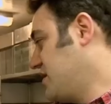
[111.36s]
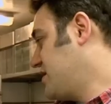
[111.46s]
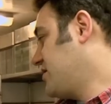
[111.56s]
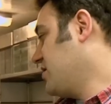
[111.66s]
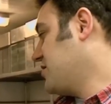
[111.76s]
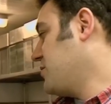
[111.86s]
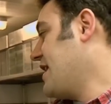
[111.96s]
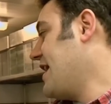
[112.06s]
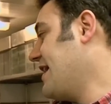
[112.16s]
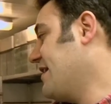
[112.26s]
But the stock that
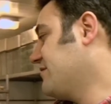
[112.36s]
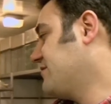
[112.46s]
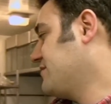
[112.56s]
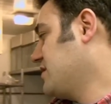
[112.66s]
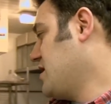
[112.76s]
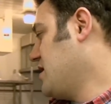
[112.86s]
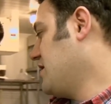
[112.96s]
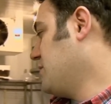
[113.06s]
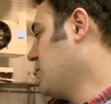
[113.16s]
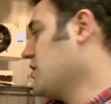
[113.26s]
we have,
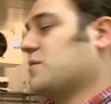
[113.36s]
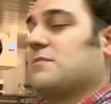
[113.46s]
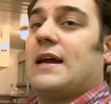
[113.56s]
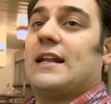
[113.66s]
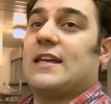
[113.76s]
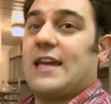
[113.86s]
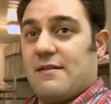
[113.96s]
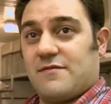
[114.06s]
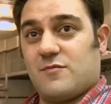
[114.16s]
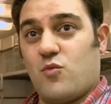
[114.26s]
that we work with mainly,
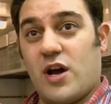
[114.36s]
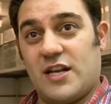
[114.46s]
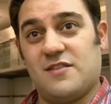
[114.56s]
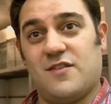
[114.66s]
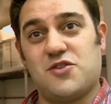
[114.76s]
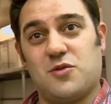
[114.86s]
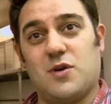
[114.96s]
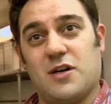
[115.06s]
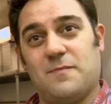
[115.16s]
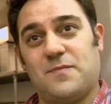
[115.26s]
came from one individual
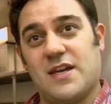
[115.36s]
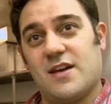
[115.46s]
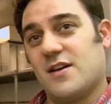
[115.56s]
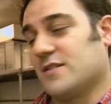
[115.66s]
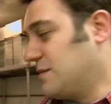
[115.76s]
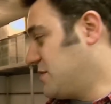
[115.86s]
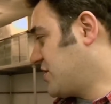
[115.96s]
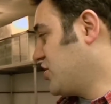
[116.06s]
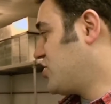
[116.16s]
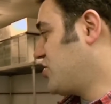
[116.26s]
worm. So I'm
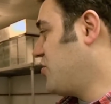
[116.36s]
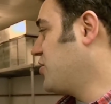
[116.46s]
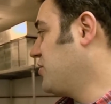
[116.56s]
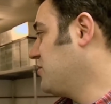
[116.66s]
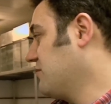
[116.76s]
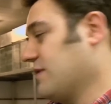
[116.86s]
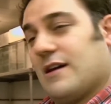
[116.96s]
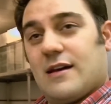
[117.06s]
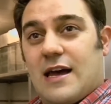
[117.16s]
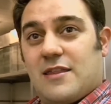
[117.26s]
just going to show you,
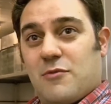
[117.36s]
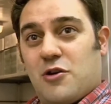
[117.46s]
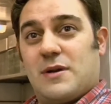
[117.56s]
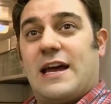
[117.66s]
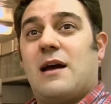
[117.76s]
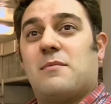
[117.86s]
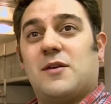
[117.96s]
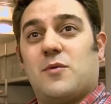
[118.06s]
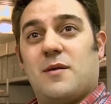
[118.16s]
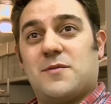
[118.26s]
at the moment, how
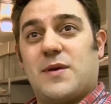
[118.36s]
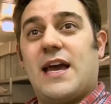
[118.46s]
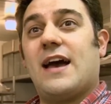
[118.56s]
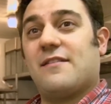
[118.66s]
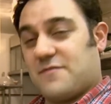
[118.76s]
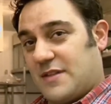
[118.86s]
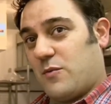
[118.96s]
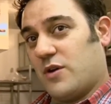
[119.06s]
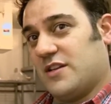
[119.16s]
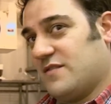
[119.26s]
many worms we have from
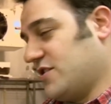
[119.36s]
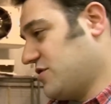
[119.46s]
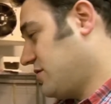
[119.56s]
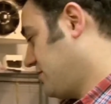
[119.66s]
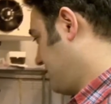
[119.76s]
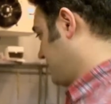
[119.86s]
that one individual.